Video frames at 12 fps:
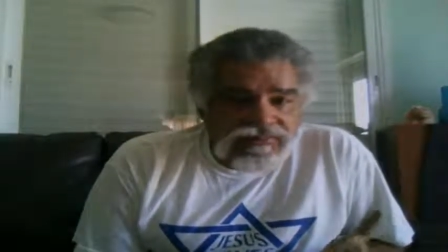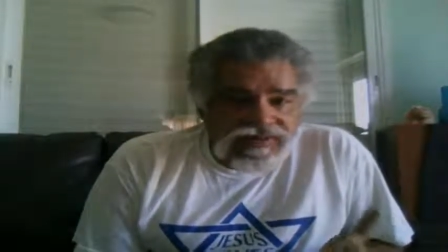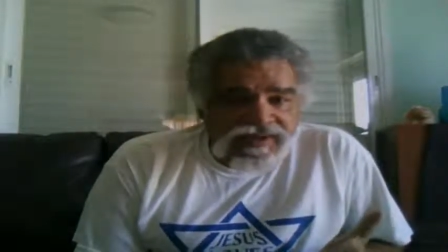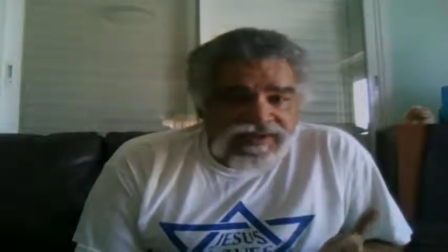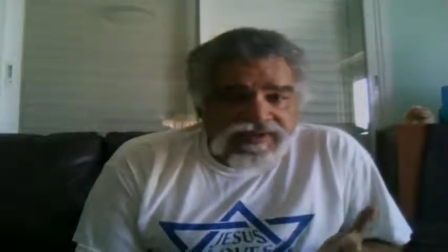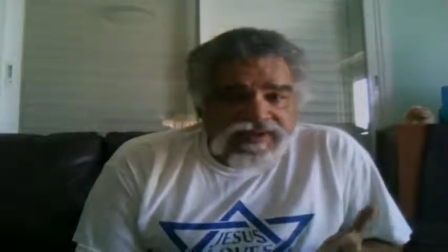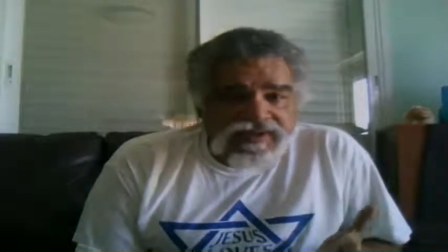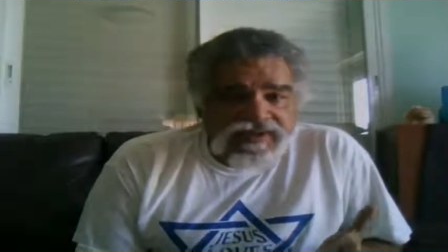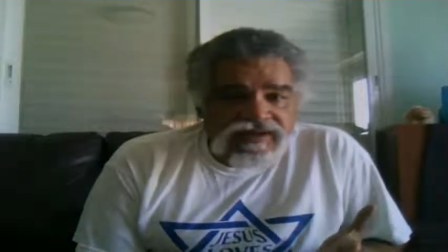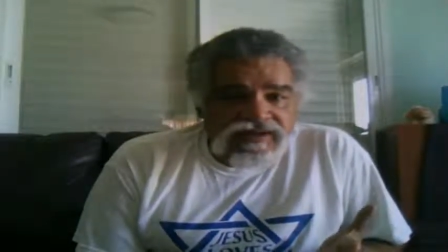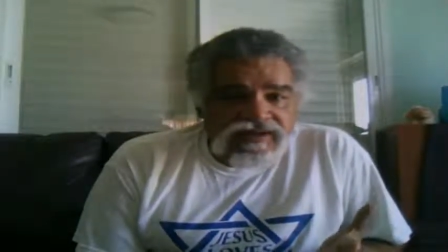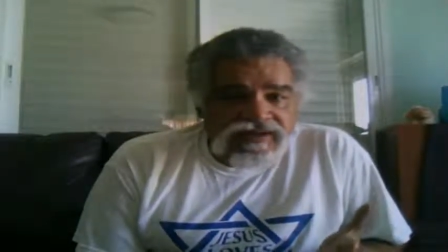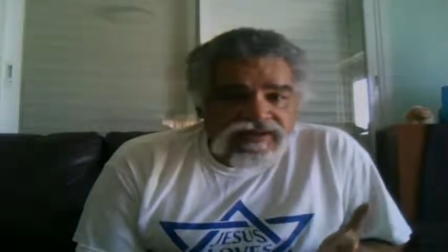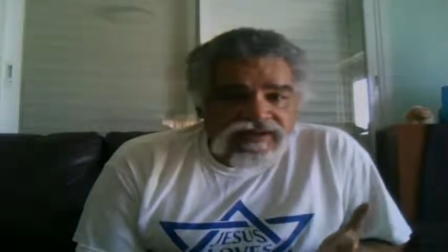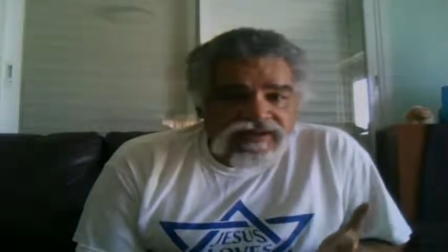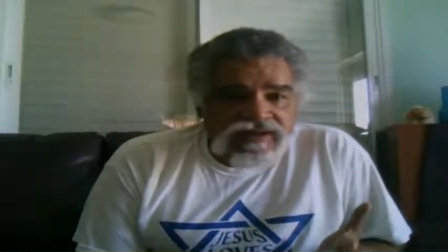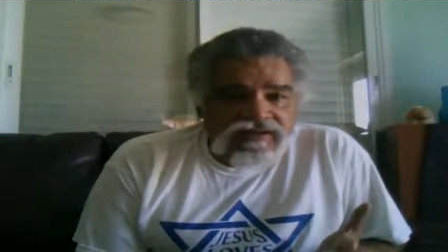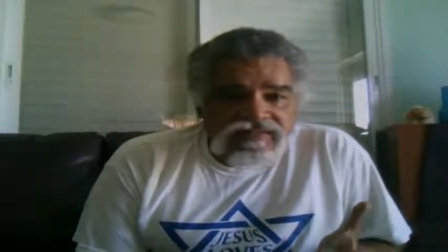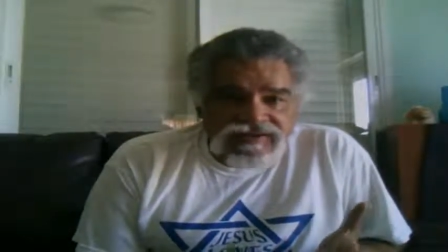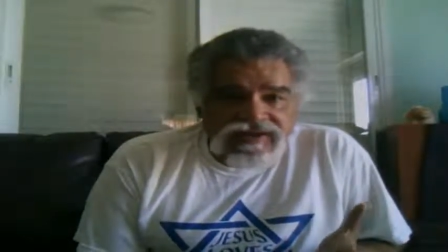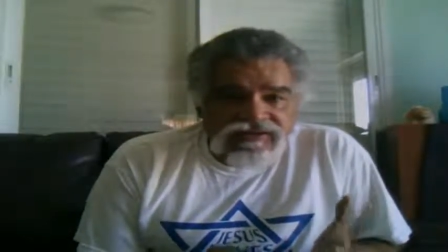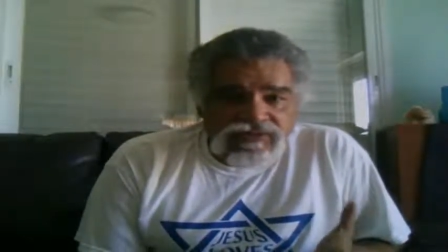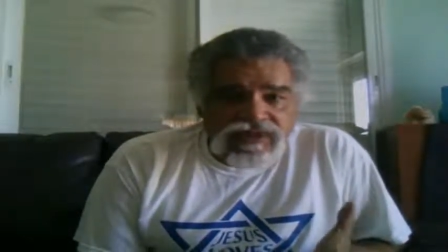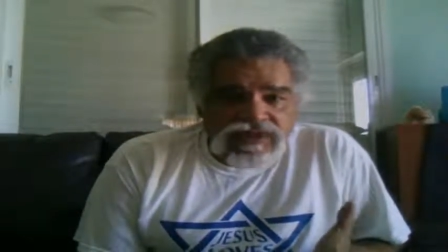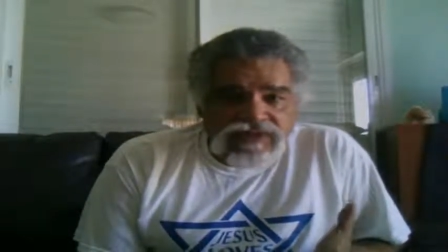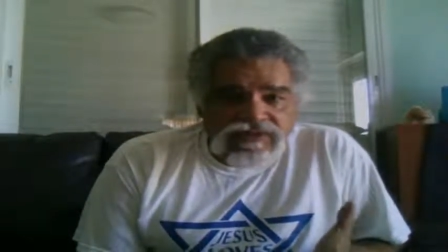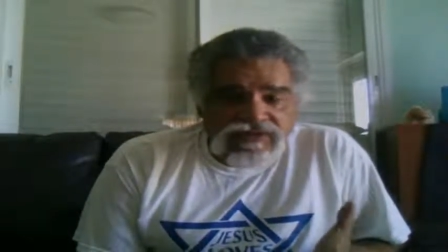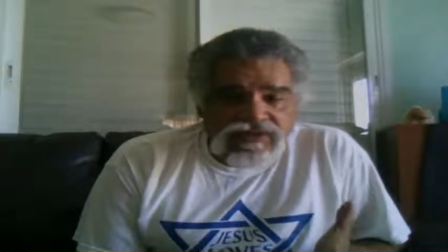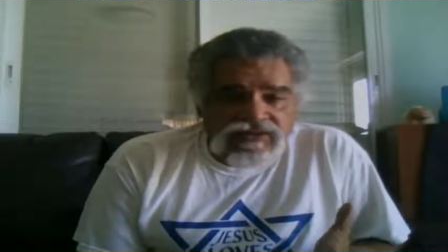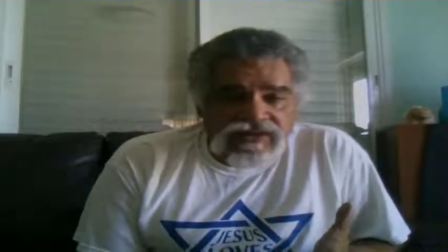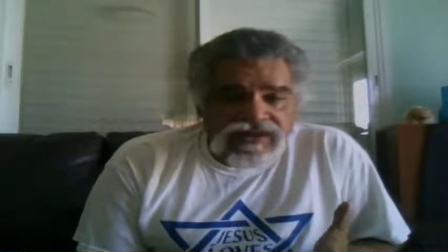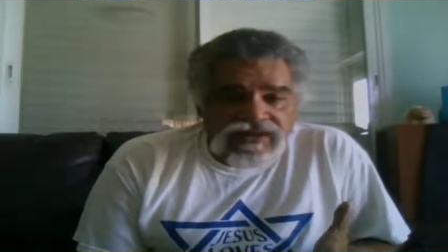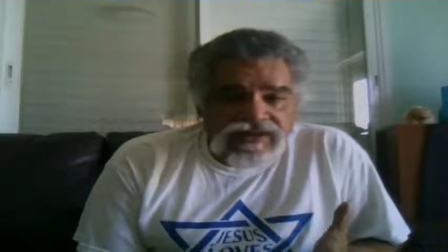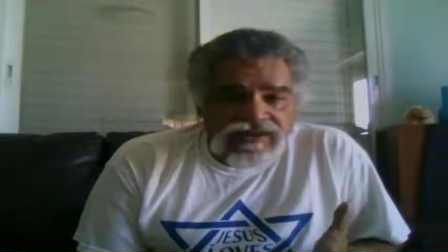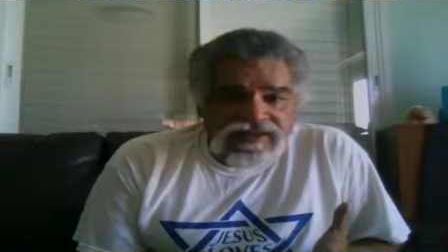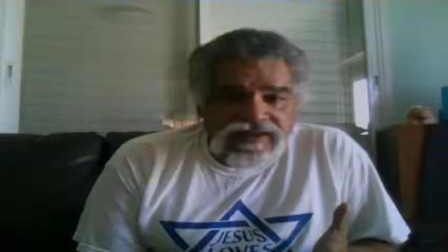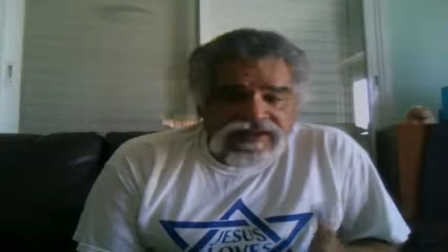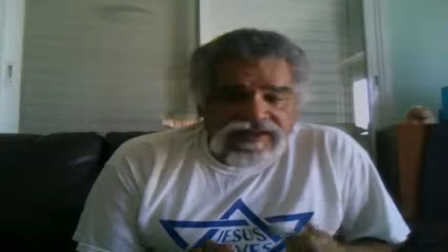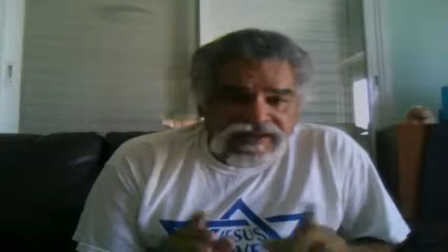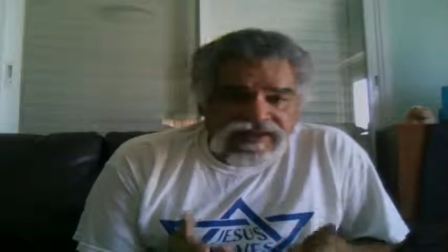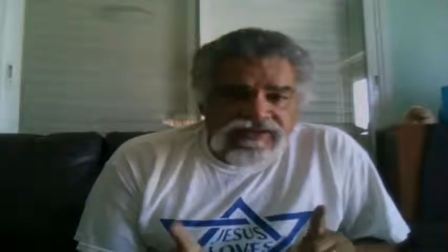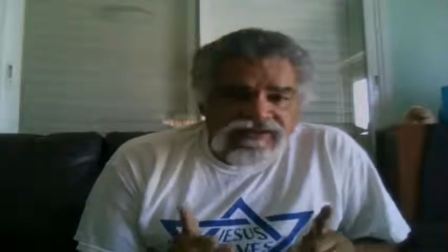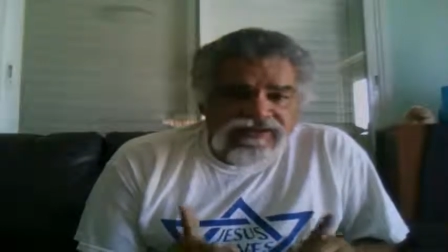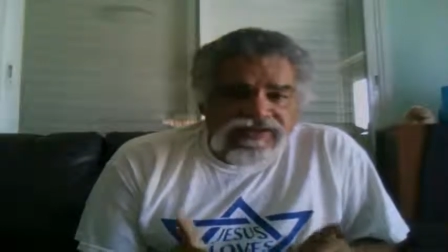it won't be a fair trial, okay?